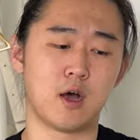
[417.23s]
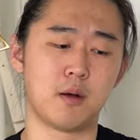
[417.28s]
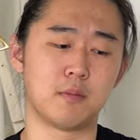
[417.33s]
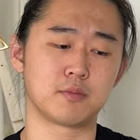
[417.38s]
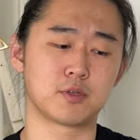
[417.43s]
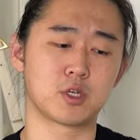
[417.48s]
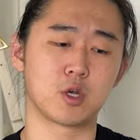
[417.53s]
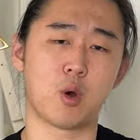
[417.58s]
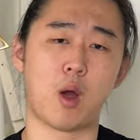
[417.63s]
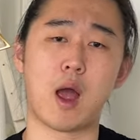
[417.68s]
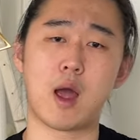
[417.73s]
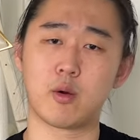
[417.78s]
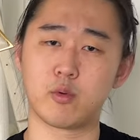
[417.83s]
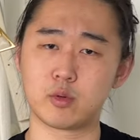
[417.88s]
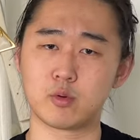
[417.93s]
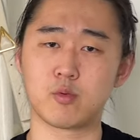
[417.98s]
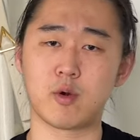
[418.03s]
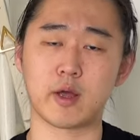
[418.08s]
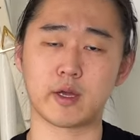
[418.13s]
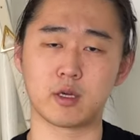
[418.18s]
So I would
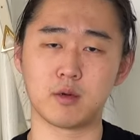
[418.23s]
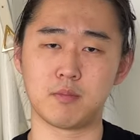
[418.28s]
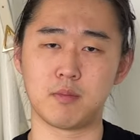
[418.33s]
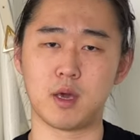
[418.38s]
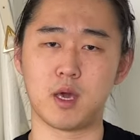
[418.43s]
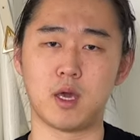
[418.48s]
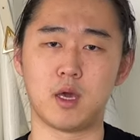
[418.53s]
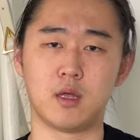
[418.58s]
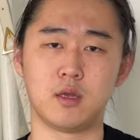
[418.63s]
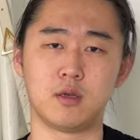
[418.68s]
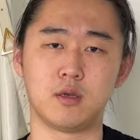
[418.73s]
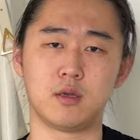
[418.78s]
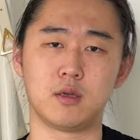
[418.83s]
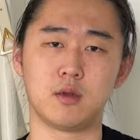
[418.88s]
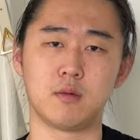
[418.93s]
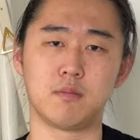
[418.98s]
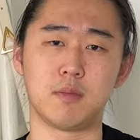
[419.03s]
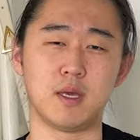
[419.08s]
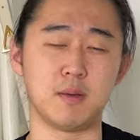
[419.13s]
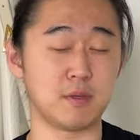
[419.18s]
recommend
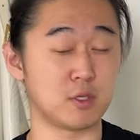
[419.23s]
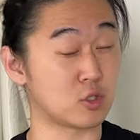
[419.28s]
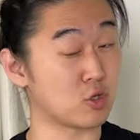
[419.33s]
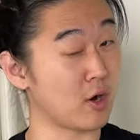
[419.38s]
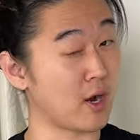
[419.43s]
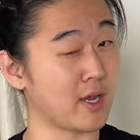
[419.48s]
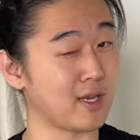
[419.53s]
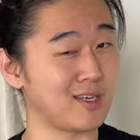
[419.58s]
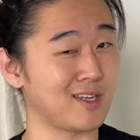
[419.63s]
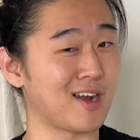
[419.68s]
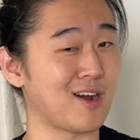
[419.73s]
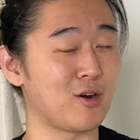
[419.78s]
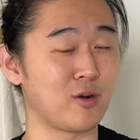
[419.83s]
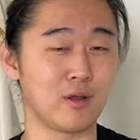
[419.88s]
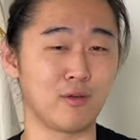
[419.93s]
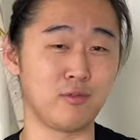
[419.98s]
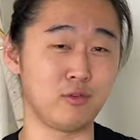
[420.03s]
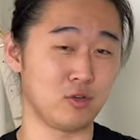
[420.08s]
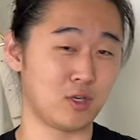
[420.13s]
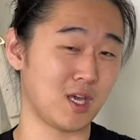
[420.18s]
maybe trying it out.
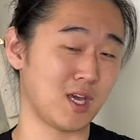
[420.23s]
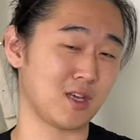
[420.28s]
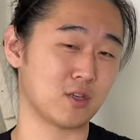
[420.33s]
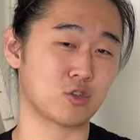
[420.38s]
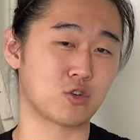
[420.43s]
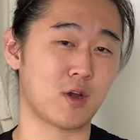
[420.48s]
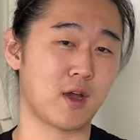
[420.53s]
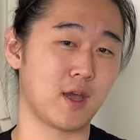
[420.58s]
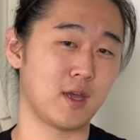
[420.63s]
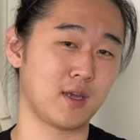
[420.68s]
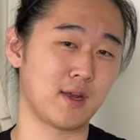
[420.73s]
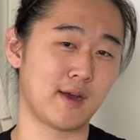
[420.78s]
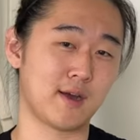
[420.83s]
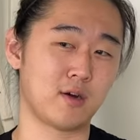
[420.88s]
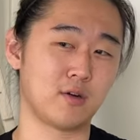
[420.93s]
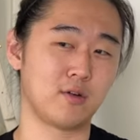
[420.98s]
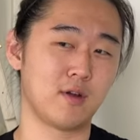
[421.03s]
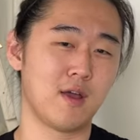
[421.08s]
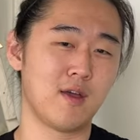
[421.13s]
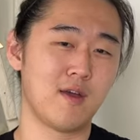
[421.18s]
If you can't try it
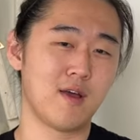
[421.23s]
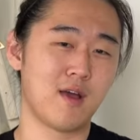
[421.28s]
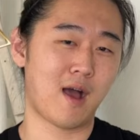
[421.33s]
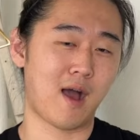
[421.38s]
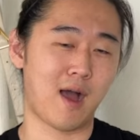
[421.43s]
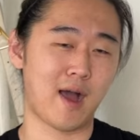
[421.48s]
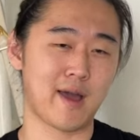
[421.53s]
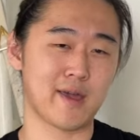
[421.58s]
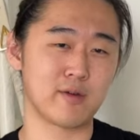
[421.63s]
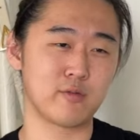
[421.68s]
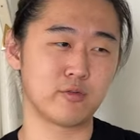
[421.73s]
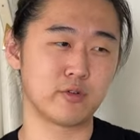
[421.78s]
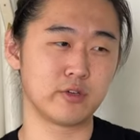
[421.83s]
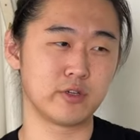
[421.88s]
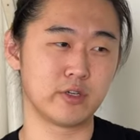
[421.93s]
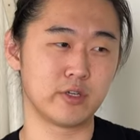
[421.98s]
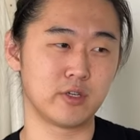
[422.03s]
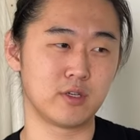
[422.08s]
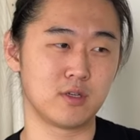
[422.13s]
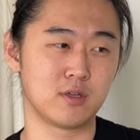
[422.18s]
out, I
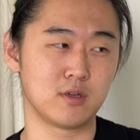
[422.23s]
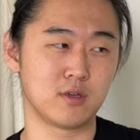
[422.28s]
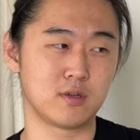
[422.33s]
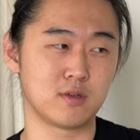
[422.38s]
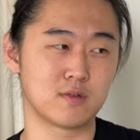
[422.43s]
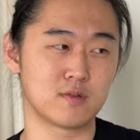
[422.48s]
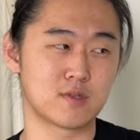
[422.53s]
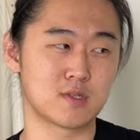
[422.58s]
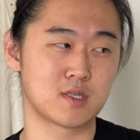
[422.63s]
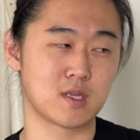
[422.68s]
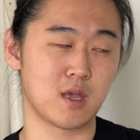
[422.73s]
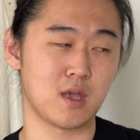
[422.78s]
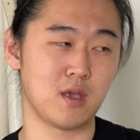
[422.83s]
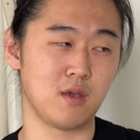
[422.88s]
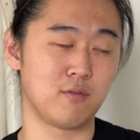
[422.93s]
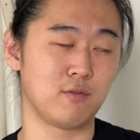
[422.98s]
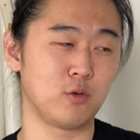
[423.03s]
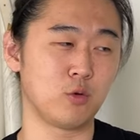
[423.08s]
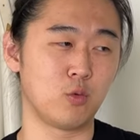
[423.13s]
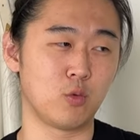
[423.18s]
would say
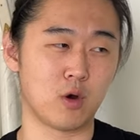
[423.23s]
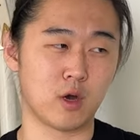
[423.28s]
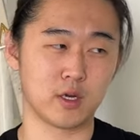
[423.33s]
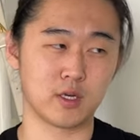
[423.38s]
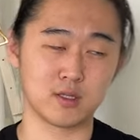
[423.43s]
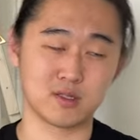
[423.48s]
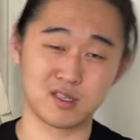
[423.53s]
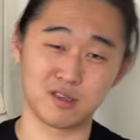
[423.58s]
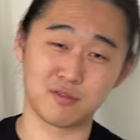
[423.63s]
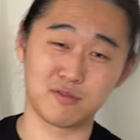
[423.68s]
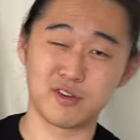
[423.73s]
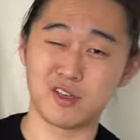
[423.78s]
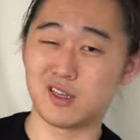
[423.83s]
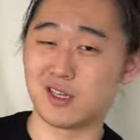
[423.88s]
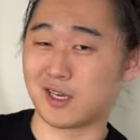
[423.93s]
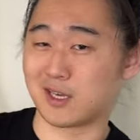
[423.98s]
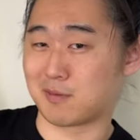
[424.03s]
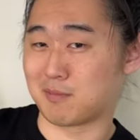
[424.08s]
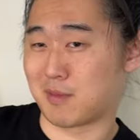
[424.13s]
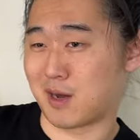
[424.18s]
if you want it to fit
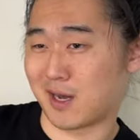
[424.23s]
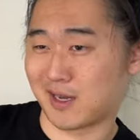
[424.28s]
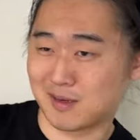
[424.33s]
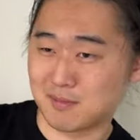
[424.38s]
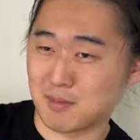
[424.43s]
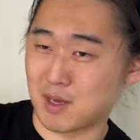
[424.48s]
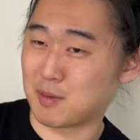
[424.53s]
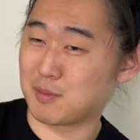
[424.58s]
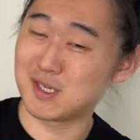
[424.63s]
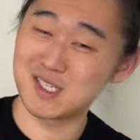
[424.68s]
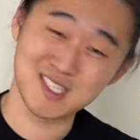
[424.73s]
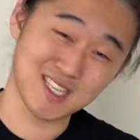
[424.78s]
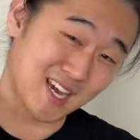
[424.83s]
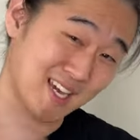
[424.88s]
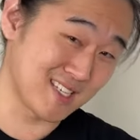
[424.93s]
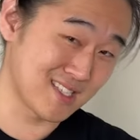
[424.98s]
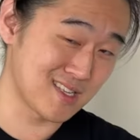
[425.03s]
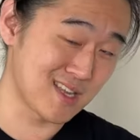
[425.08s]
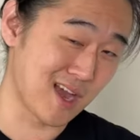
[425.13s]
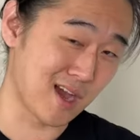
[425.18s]
like mine, maybe
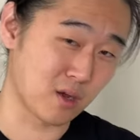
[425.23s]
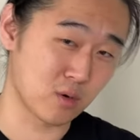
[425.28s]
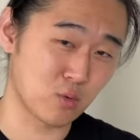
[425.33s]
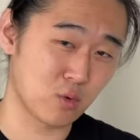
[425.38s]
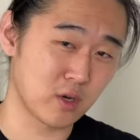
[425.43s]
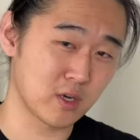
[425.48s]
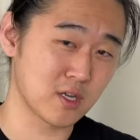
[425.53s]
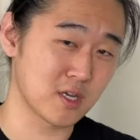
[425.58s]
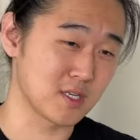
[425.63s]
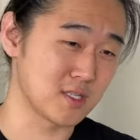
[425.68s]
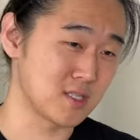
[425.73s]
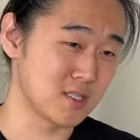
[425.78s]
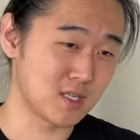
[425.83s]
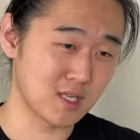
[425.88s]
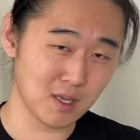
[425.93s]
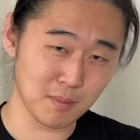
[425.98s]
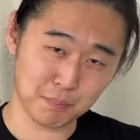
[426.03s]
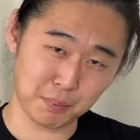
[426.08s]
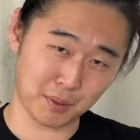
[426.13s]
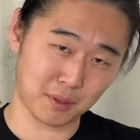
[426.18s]
size down one.
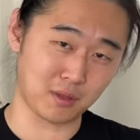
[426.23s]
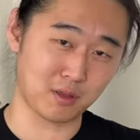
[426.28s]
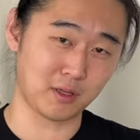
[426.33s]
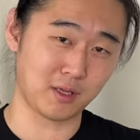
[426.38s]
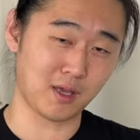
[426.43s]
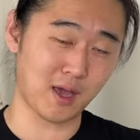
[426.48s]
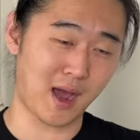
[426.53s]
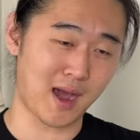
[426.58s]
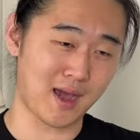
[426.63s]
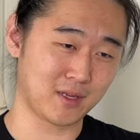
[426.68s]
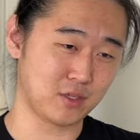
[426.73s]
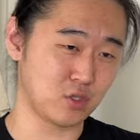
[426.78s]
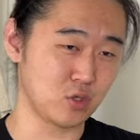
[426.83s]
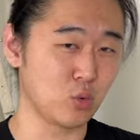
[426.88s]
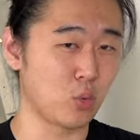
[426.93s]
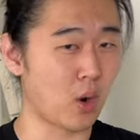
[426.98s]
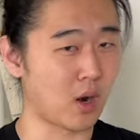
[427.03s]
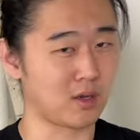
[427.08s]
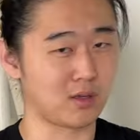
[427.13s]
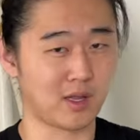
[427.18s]
Typically, I do
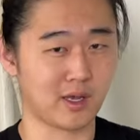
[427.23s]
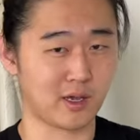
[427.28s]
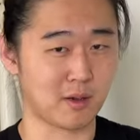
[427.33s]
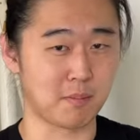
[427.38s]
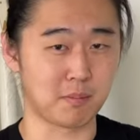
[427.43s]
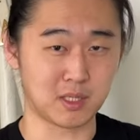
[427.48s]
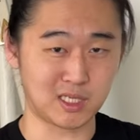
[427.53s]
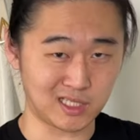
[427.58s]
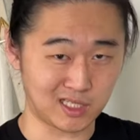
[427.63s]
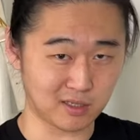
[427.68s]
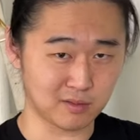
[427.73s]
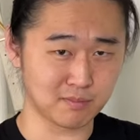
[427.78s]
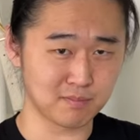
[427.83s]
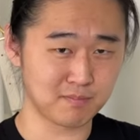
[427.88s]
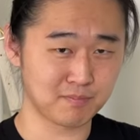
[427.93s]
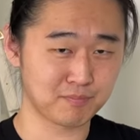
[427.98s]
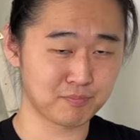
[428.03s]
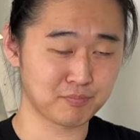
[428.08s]
wear like a medium,